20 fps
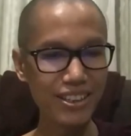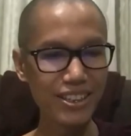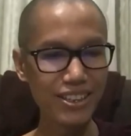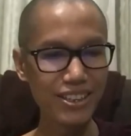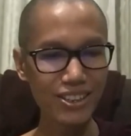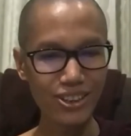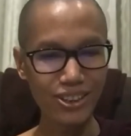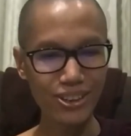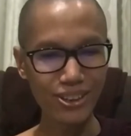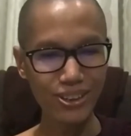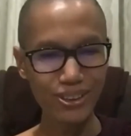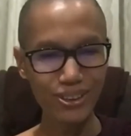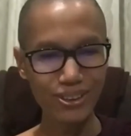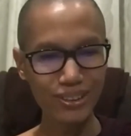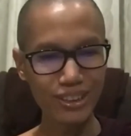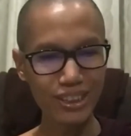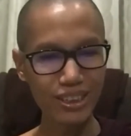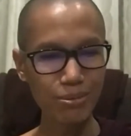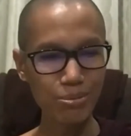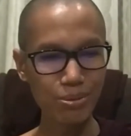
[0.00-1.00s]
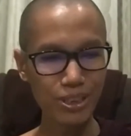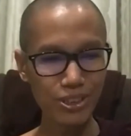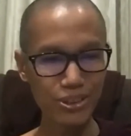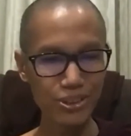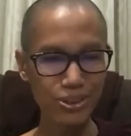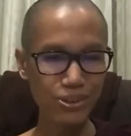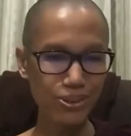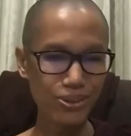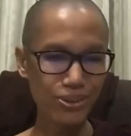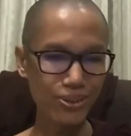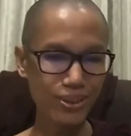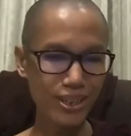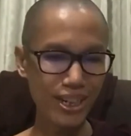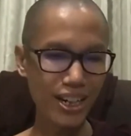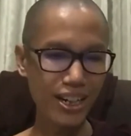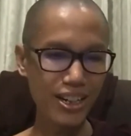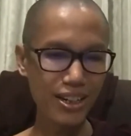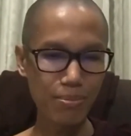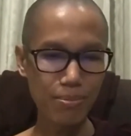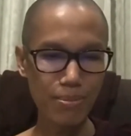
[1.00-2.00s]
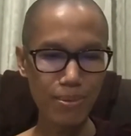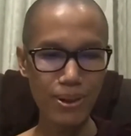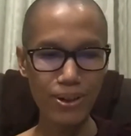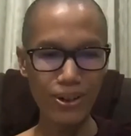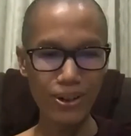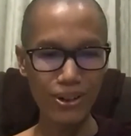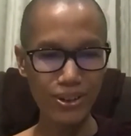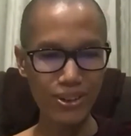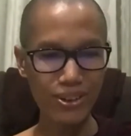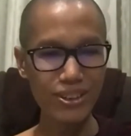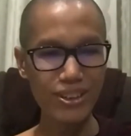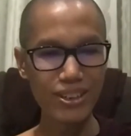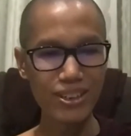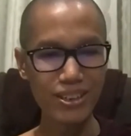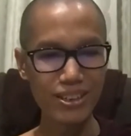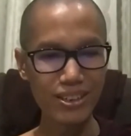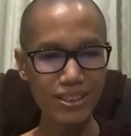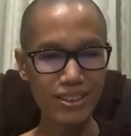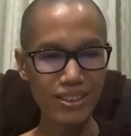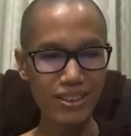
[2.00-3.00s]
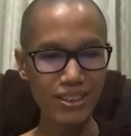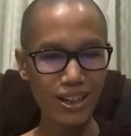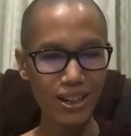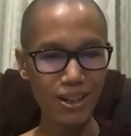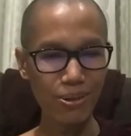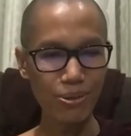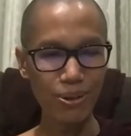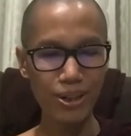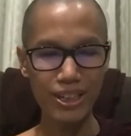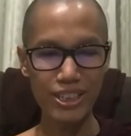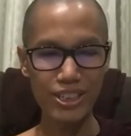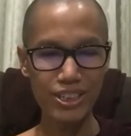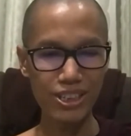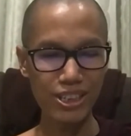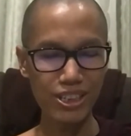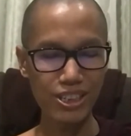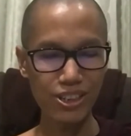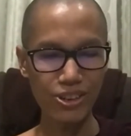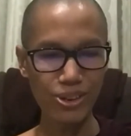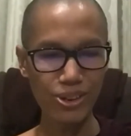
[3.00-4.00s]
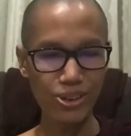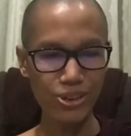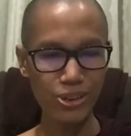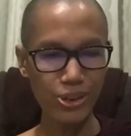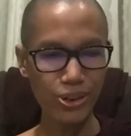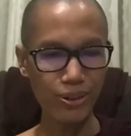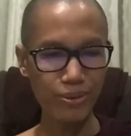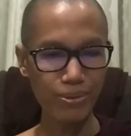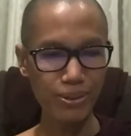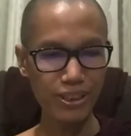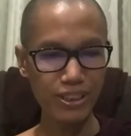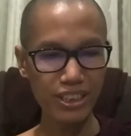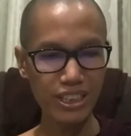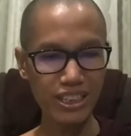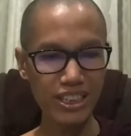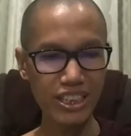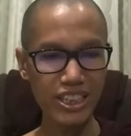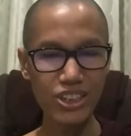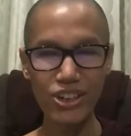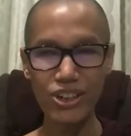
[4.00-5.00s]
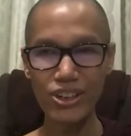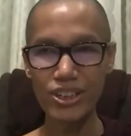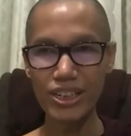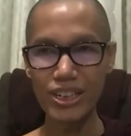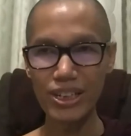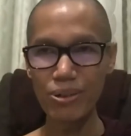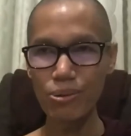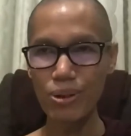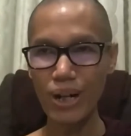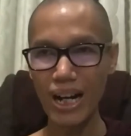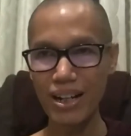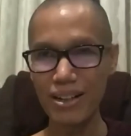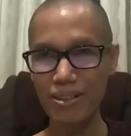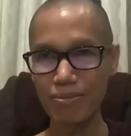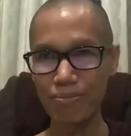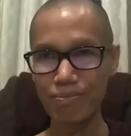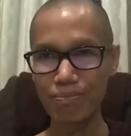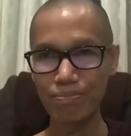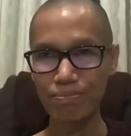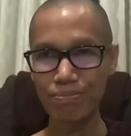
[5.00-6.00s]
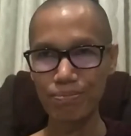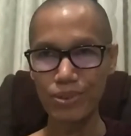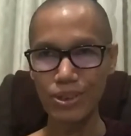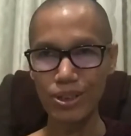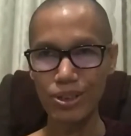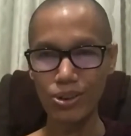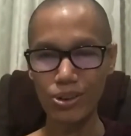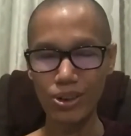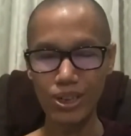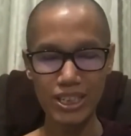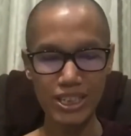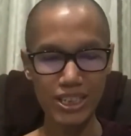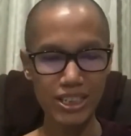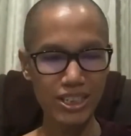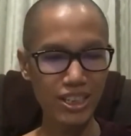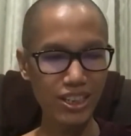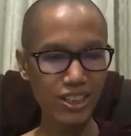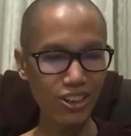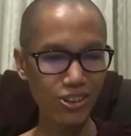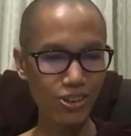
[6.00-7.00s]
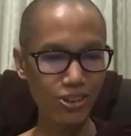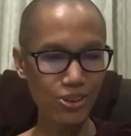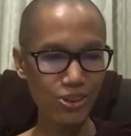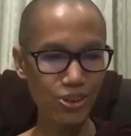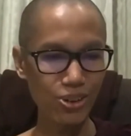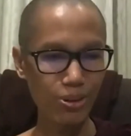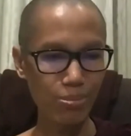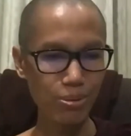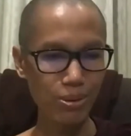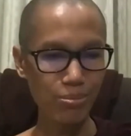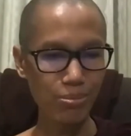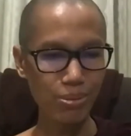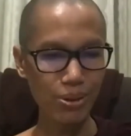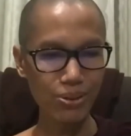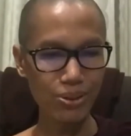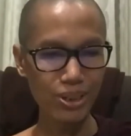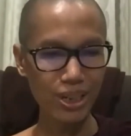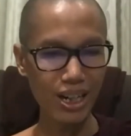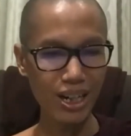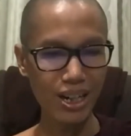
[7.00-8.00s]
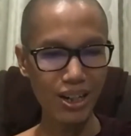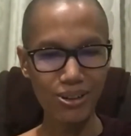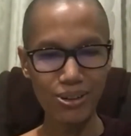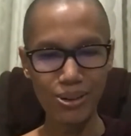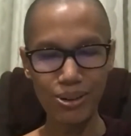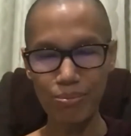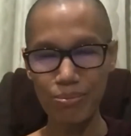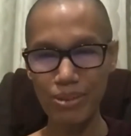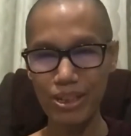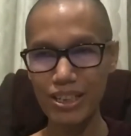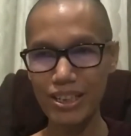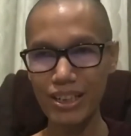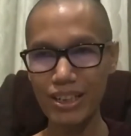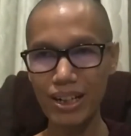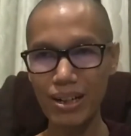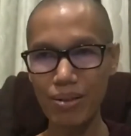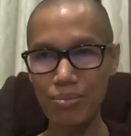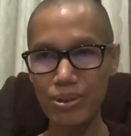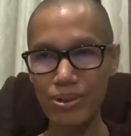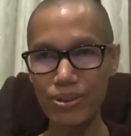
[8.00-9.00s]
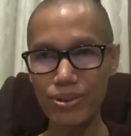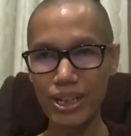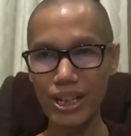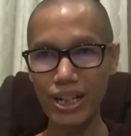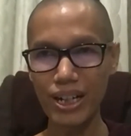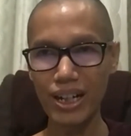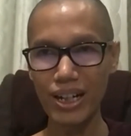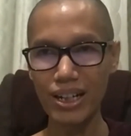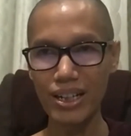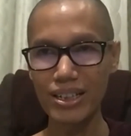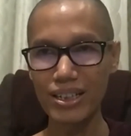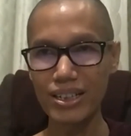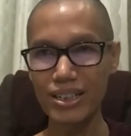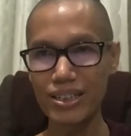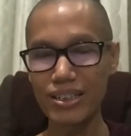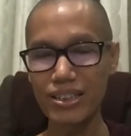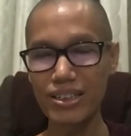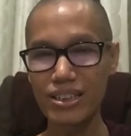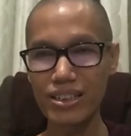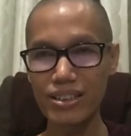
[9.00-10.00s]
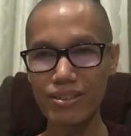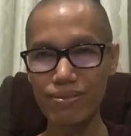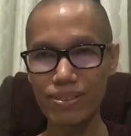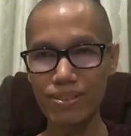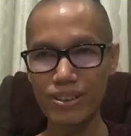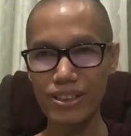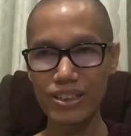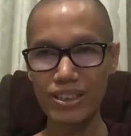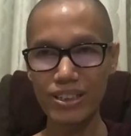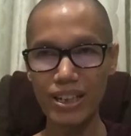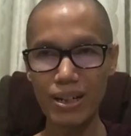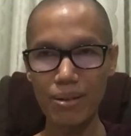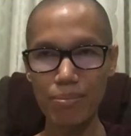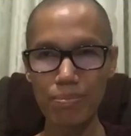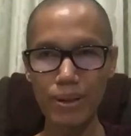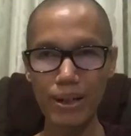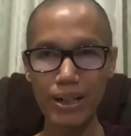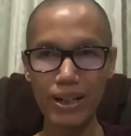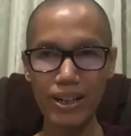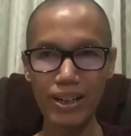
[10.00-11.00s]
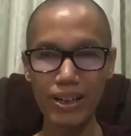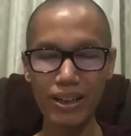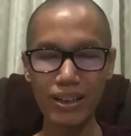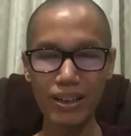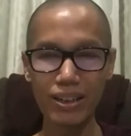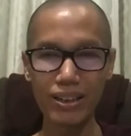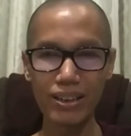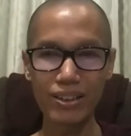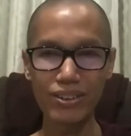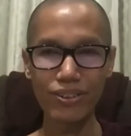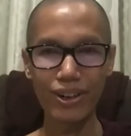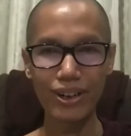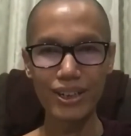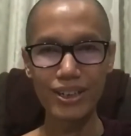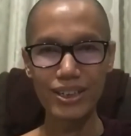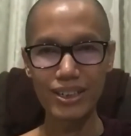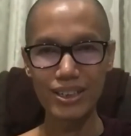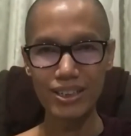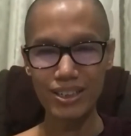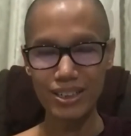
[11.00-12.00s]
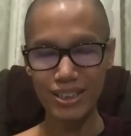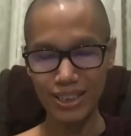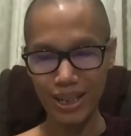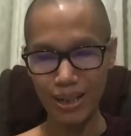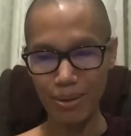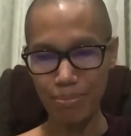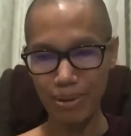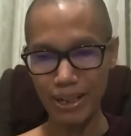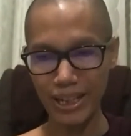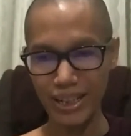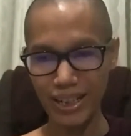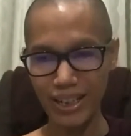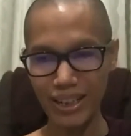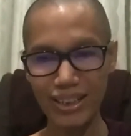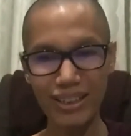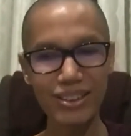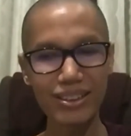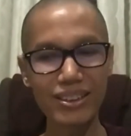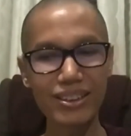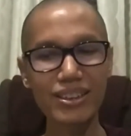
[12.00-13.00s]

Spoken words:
So if you learn more, what is the cause of the king or deva? What is the cause of a Buddha or Vichika Buddha, chief disciple, great disciple?